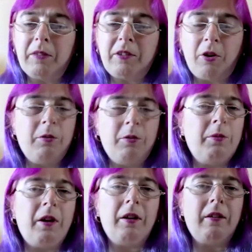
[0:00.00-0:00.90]

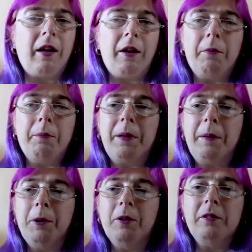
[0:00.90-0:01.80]
So,
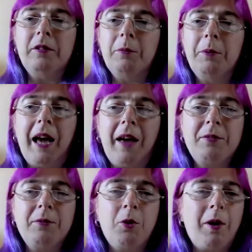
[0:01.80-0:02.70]
people, do we
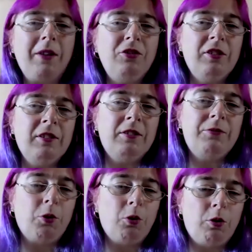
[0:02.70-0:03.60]
have some
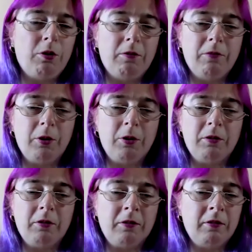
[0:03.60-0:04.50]
questions for
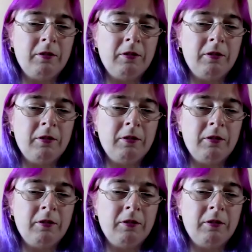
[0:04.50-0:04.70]
Rune?